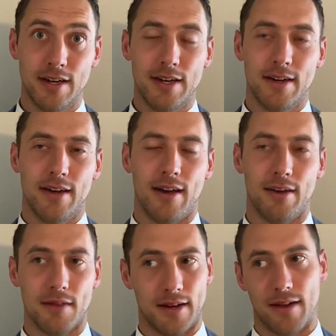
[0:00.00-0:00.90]

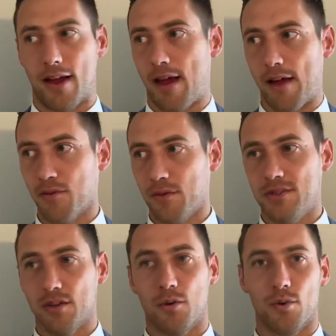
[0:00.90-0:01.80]
Like everyone who's
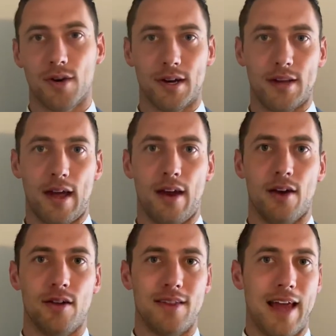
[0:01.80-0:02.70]
going to work in that
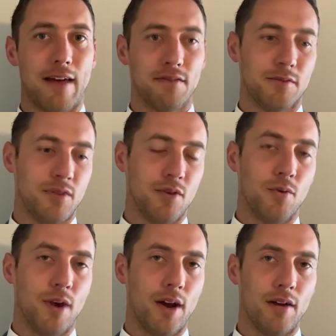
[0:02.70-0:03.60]
area, they have to be
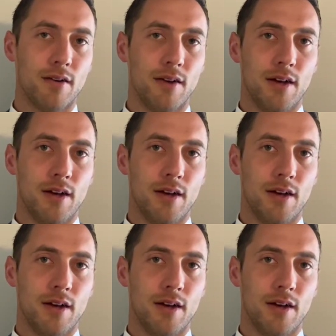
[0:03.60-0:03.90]
aware